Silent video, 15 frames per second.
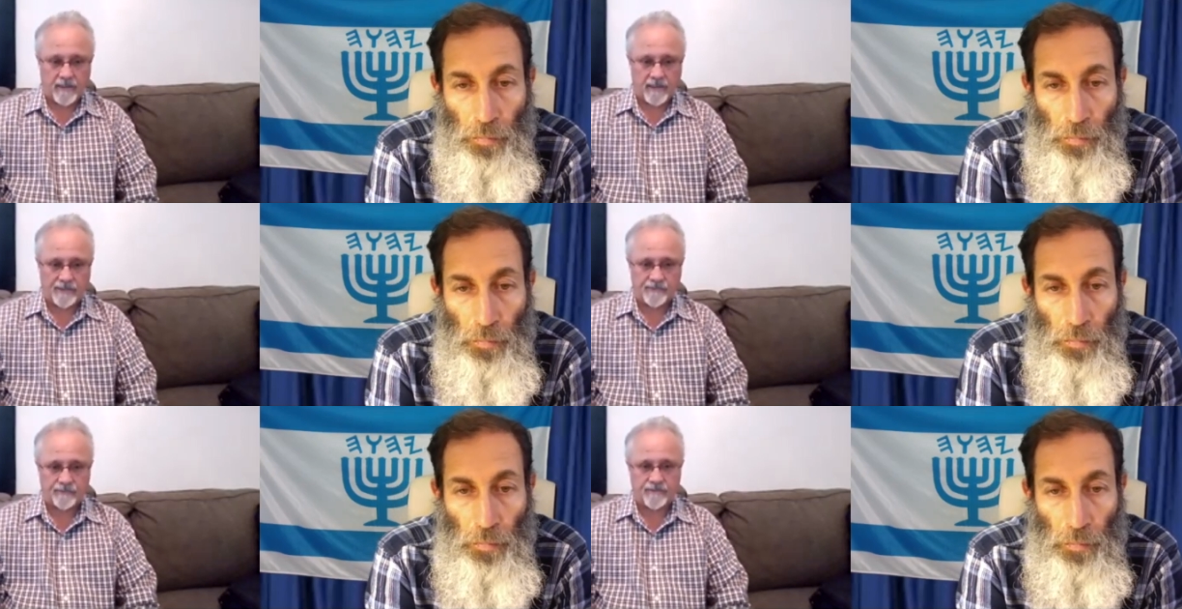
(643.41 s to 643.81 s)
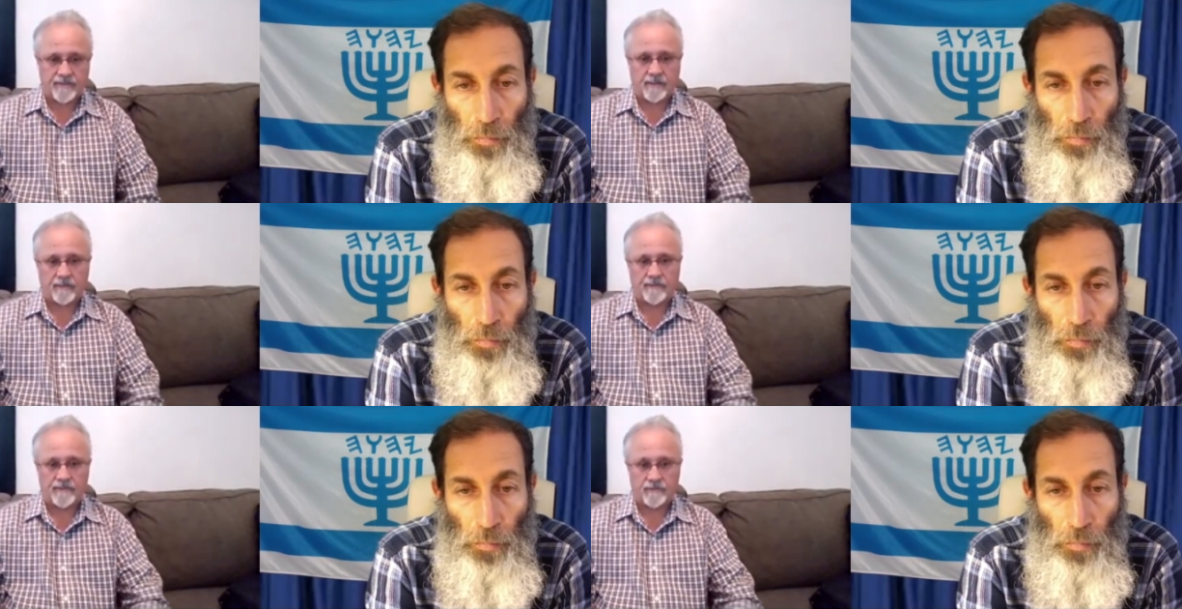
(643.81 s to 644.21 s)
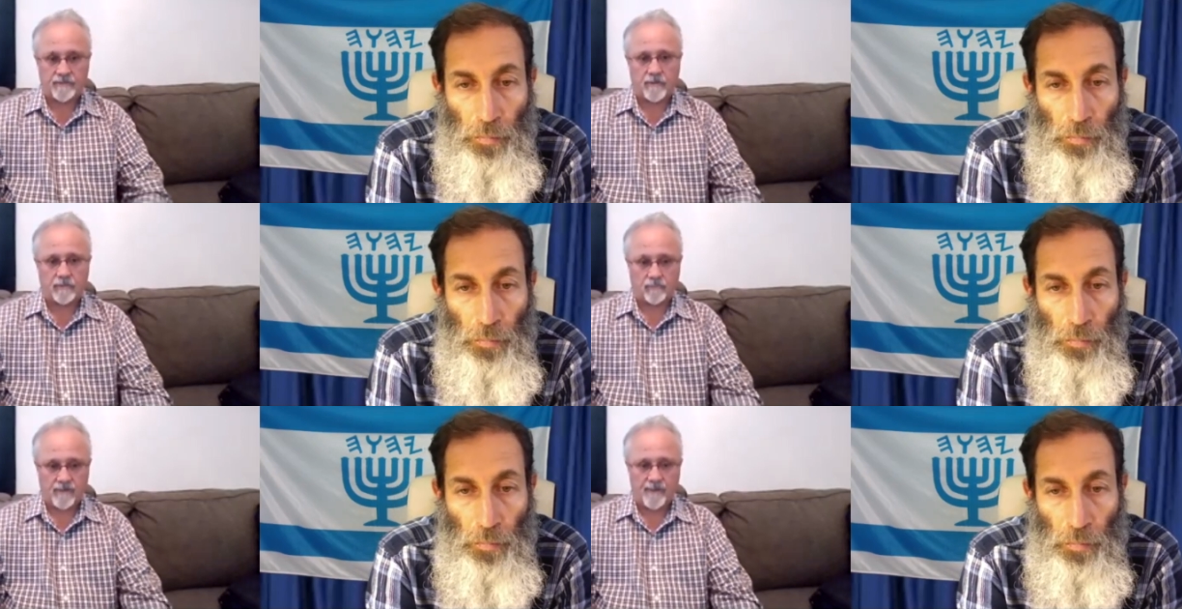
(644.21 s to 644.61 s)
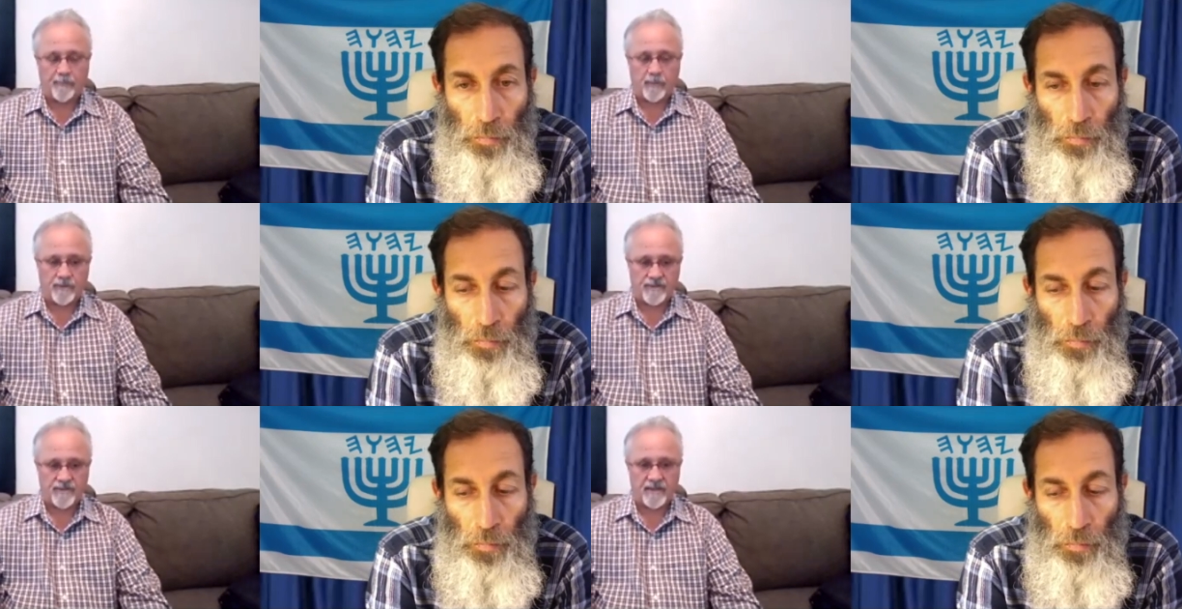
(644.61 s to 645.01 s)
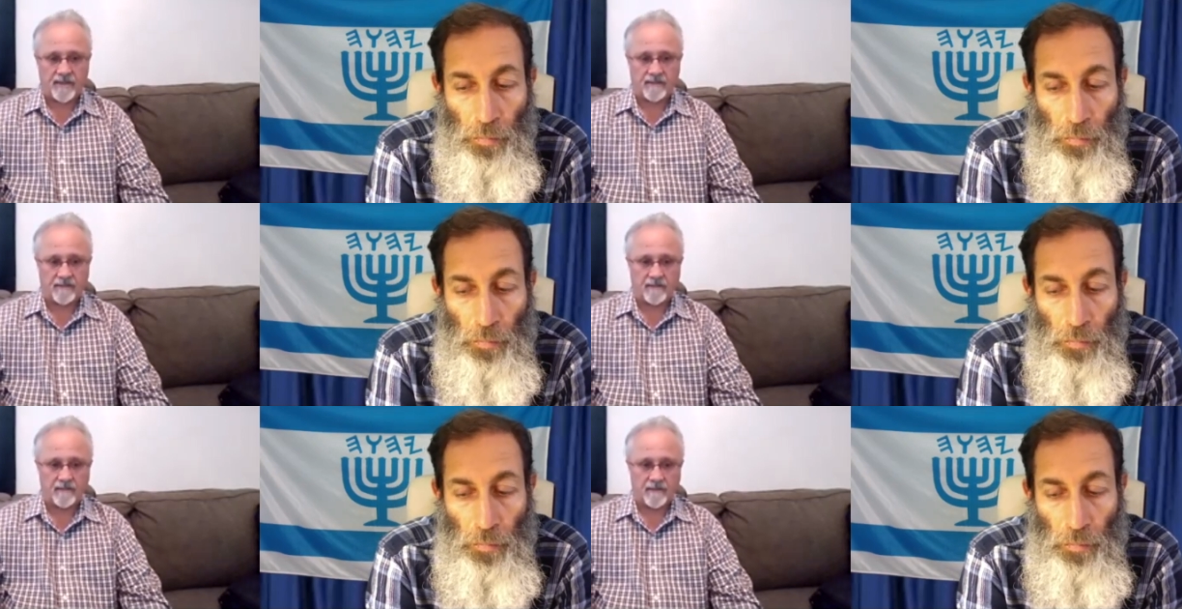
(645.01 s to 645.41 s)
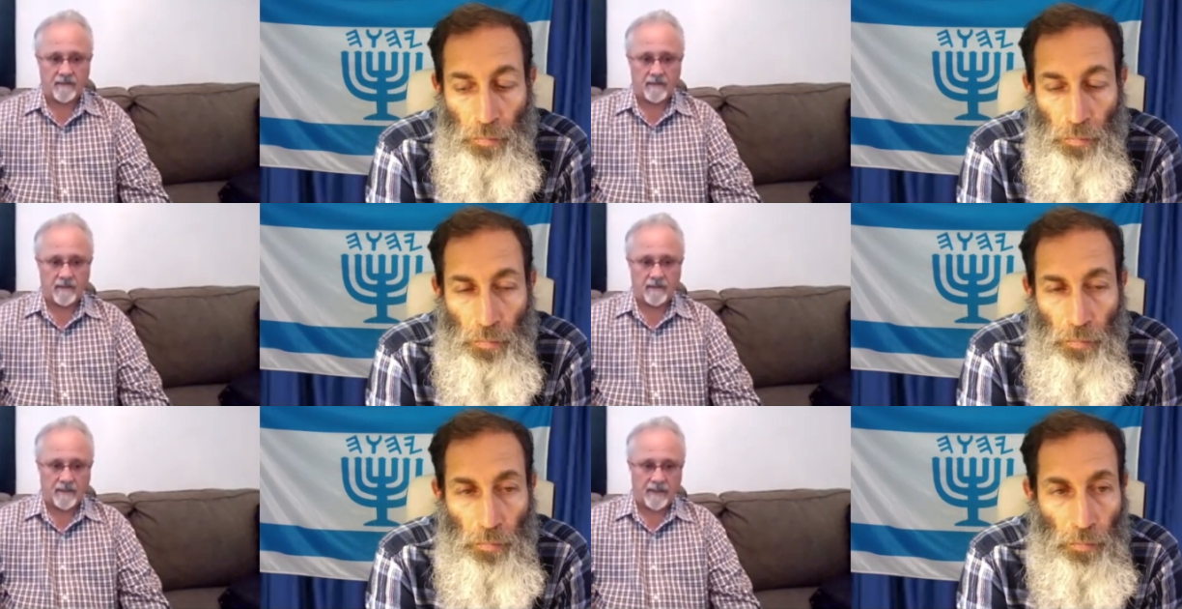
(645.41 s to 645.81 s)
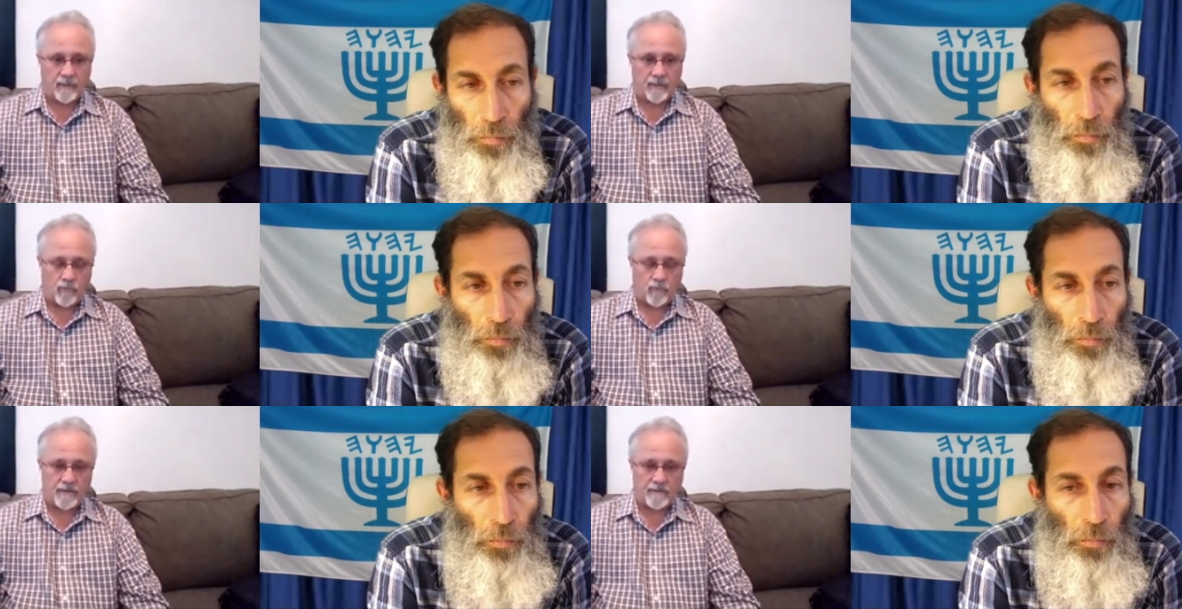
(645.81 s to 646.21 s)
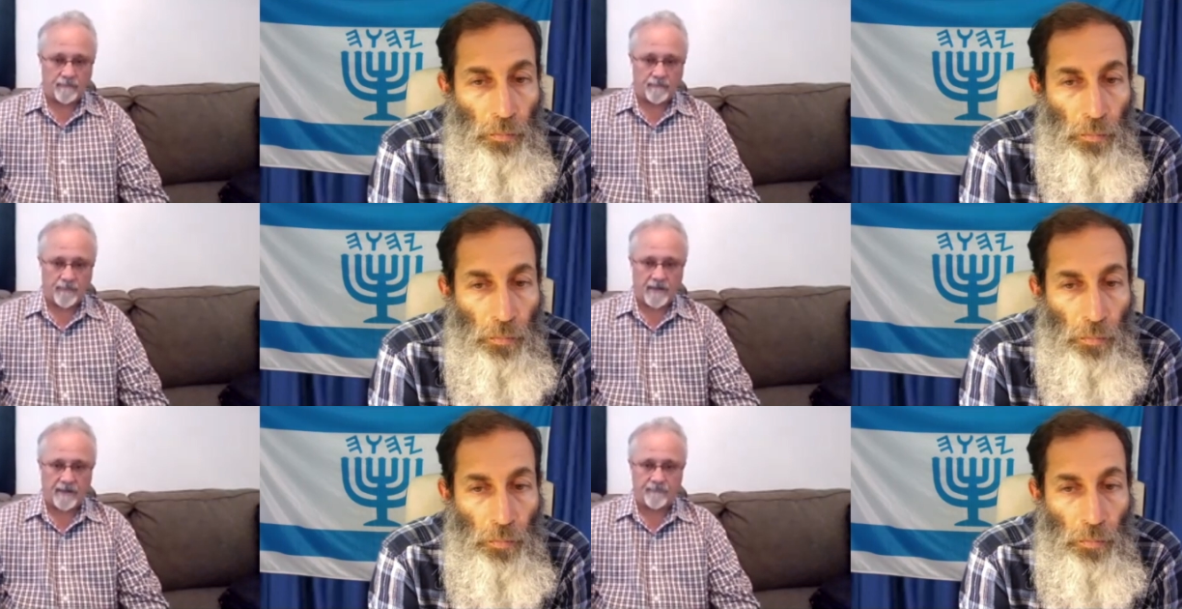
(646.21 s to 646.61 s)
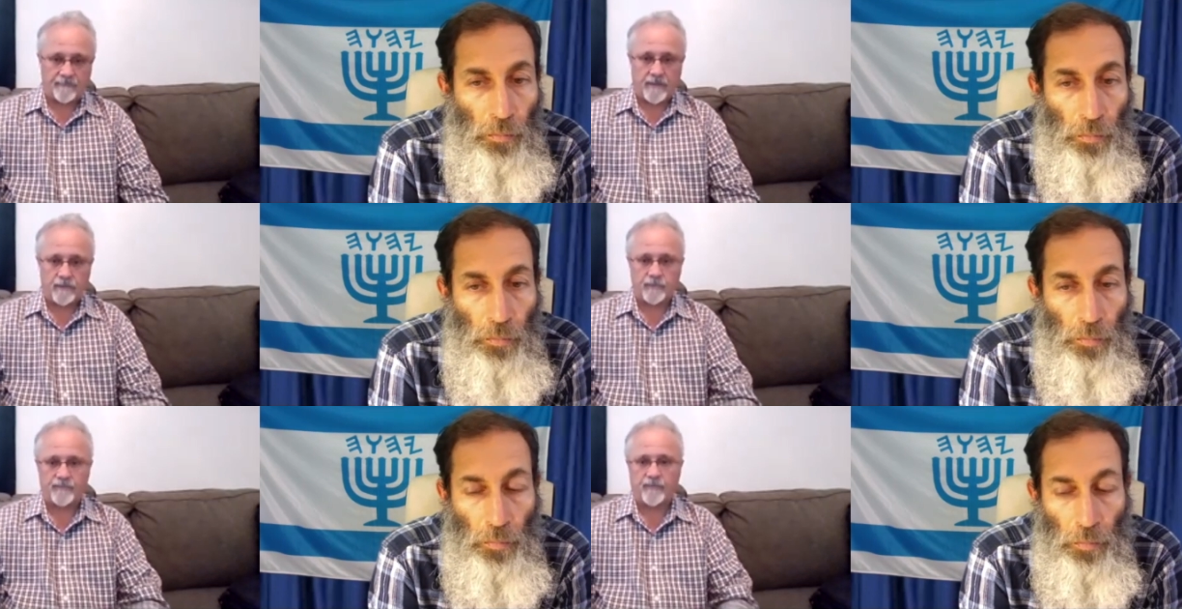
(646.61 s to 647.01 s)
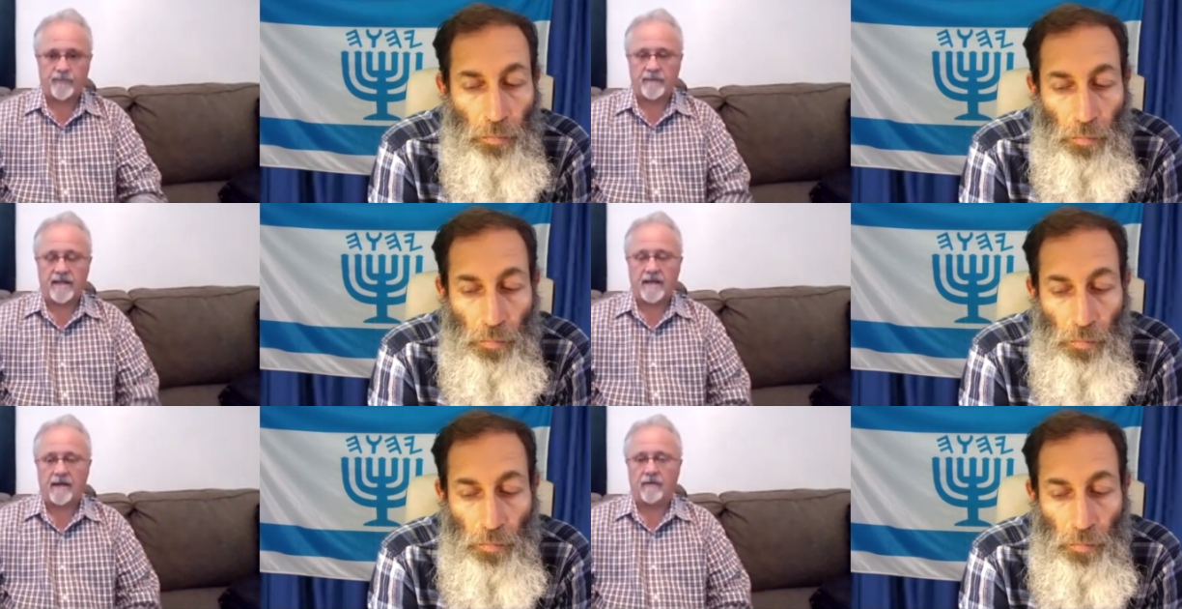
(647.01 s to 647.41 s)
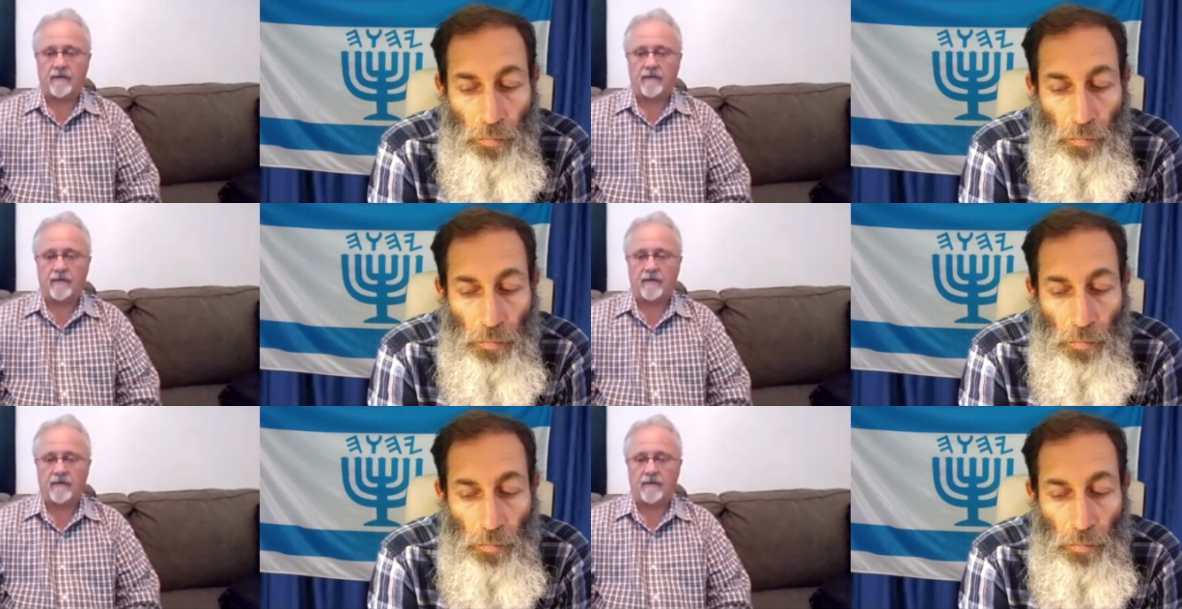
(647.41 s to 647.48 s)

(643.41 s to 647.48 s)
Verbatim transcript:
Speaker 1: cancer cell that's going to represent in one to five years from now.